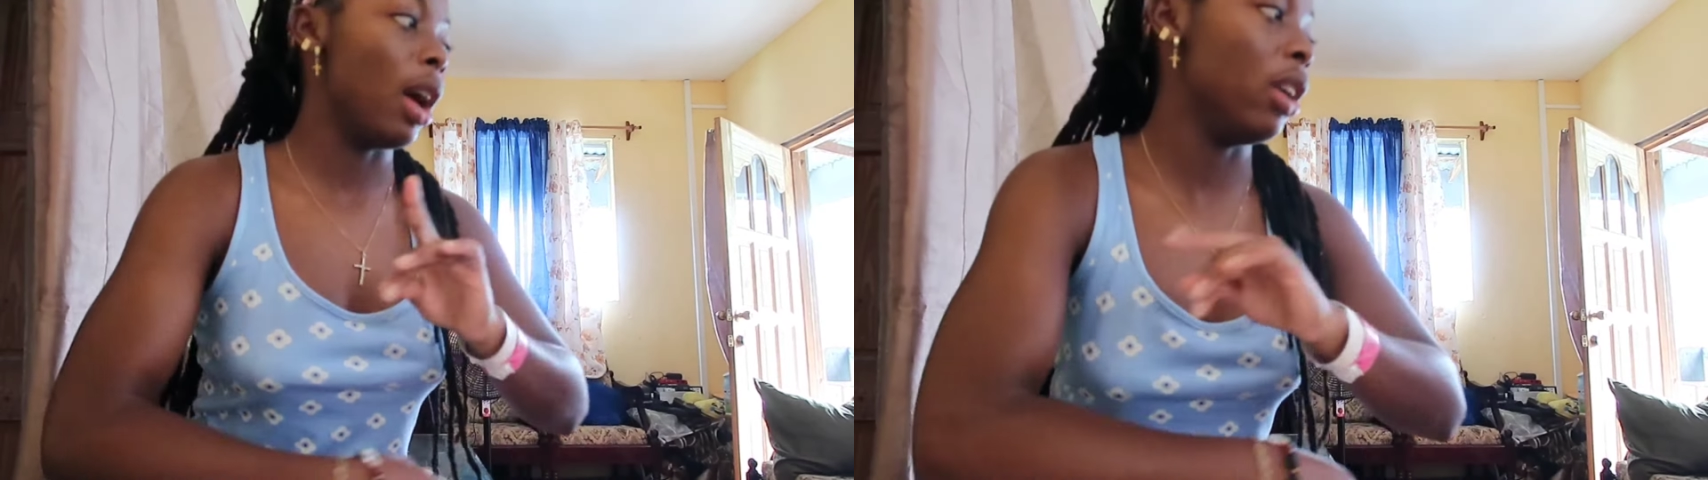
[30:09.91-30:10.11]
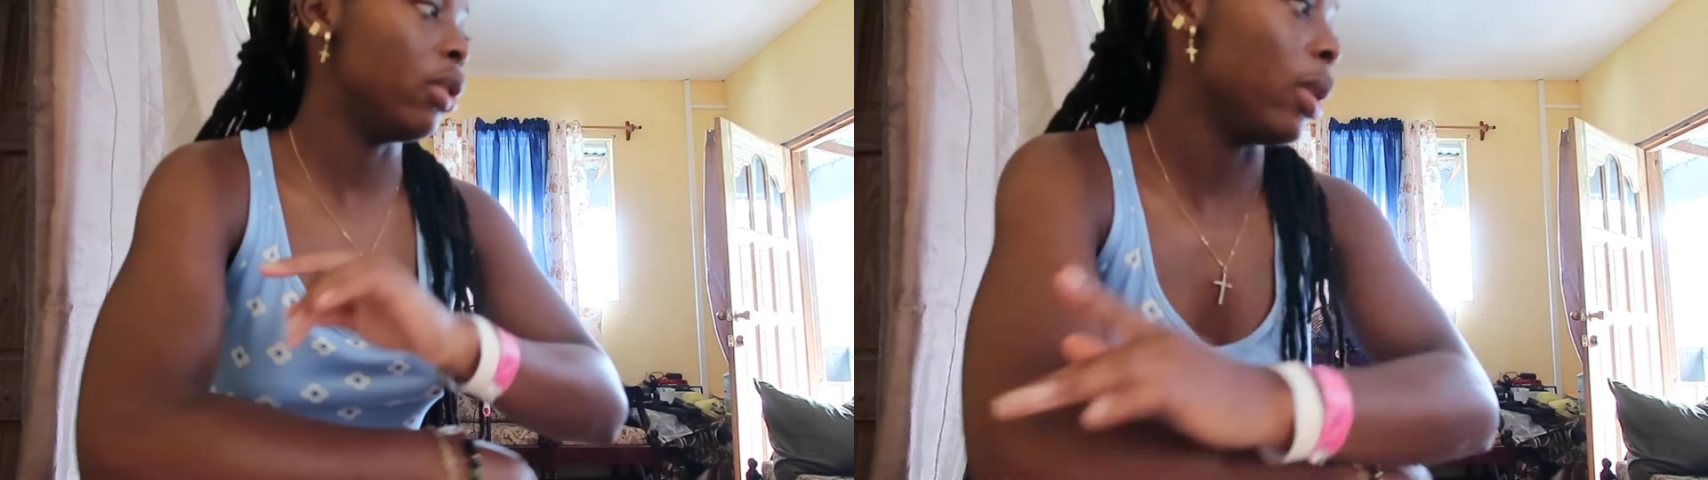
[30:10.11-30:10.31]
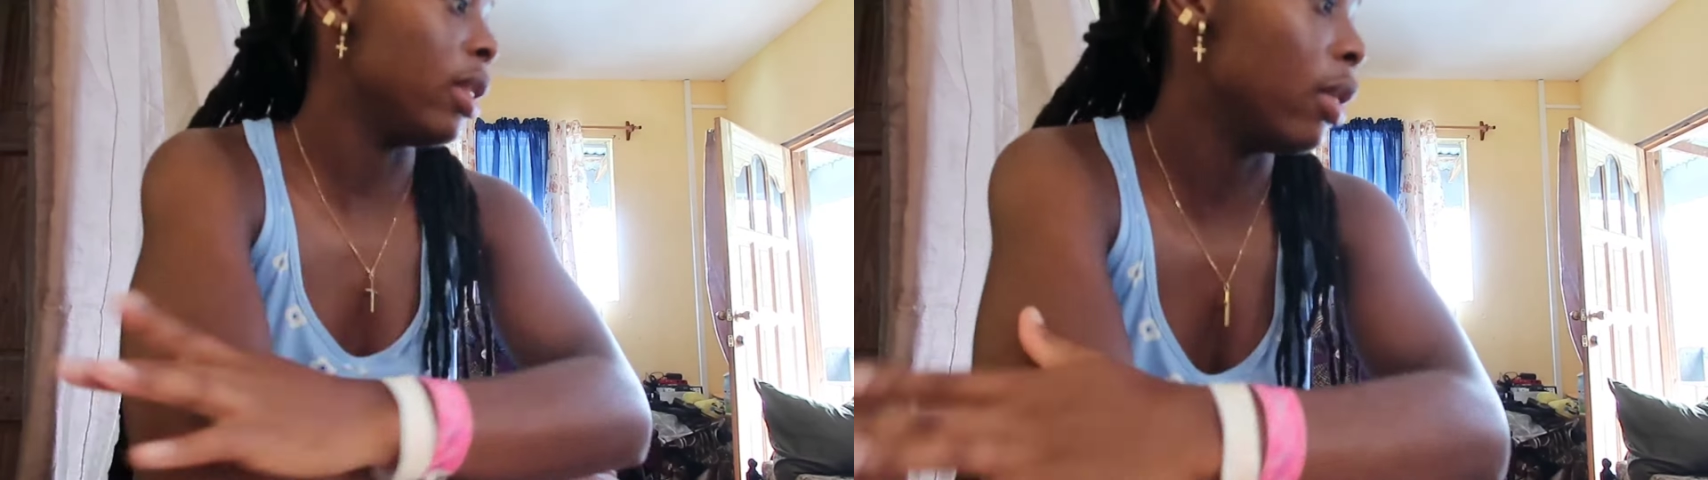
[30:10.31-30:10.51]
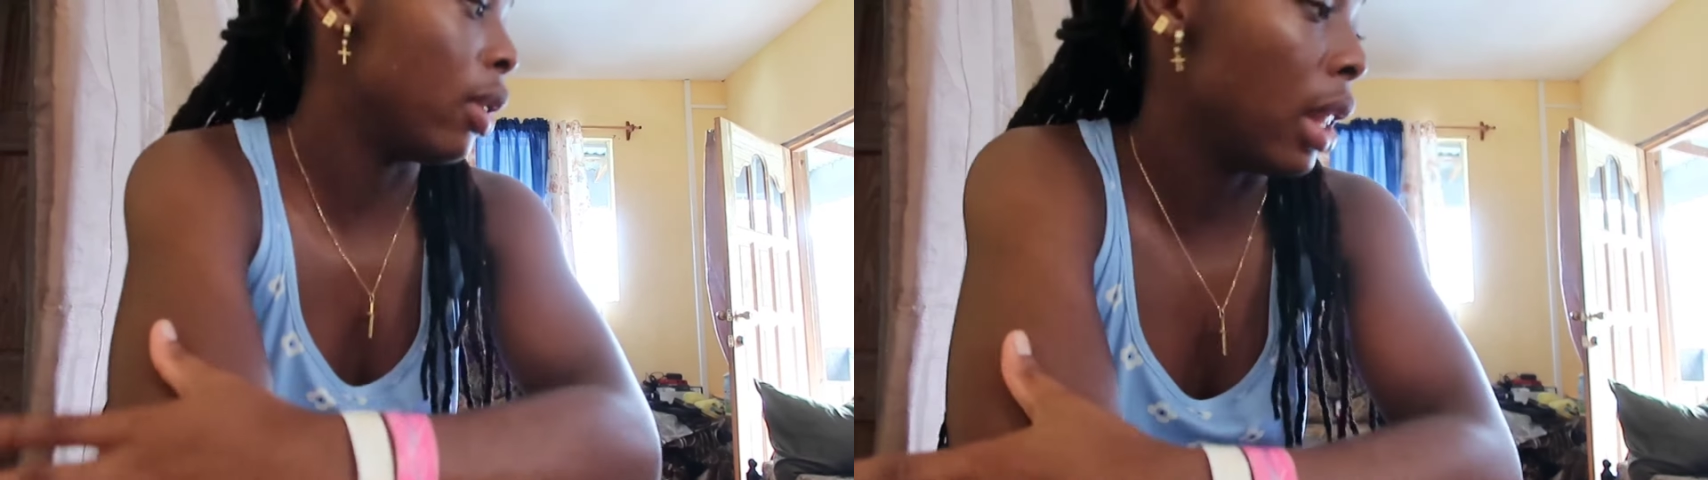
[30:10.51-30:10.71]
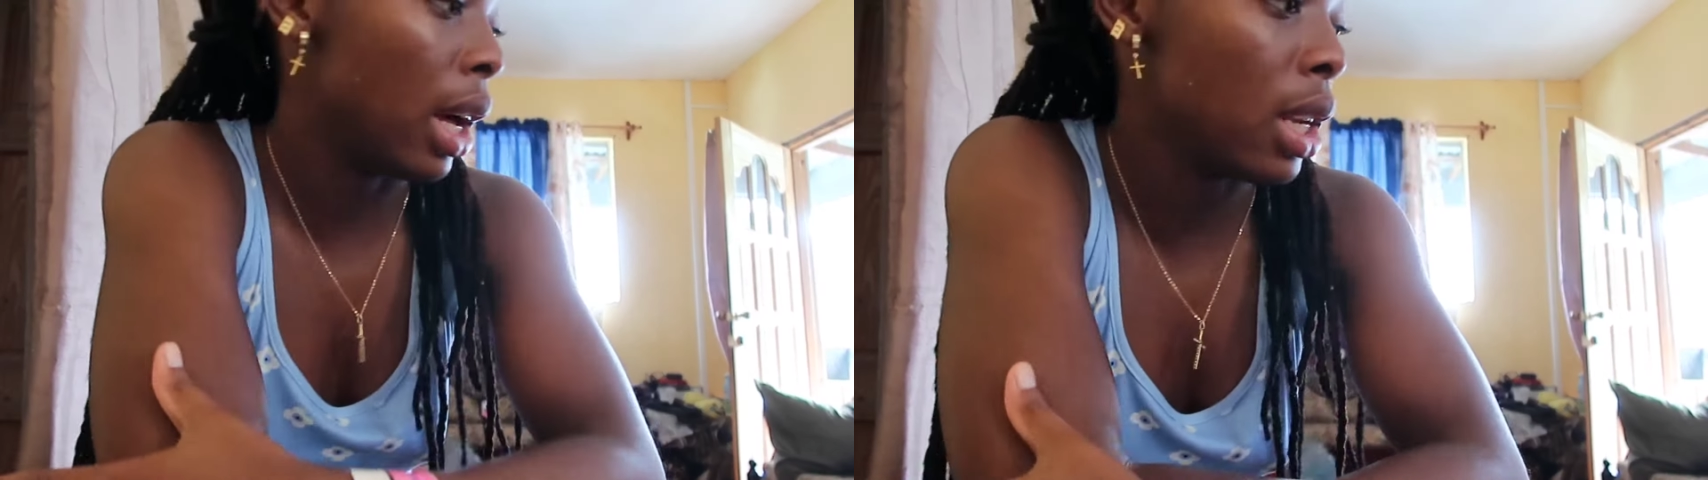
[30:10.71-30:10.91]
I sure I
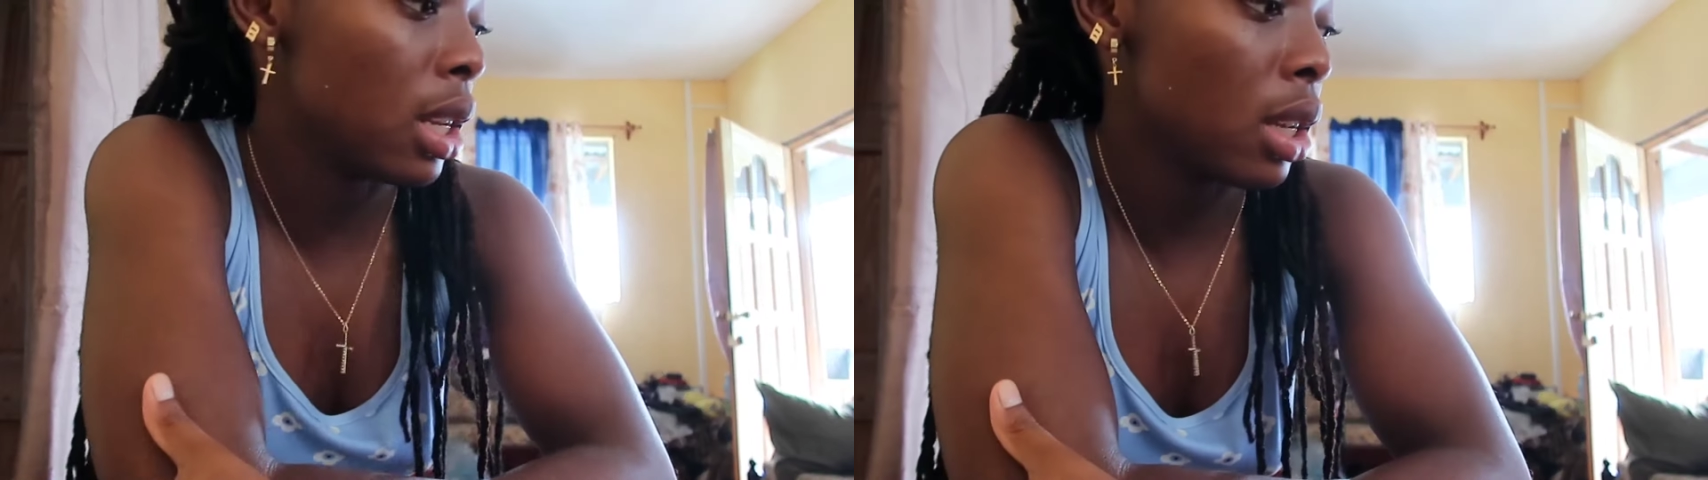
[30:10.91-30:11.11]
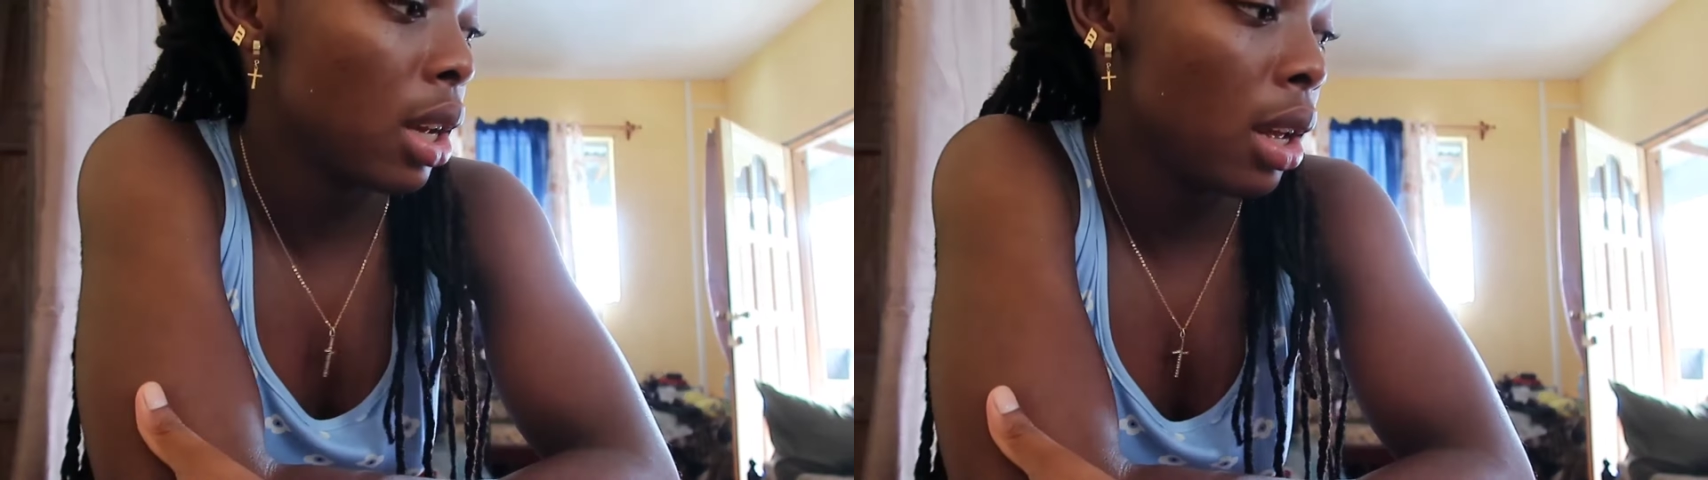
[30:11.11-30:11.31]
saw that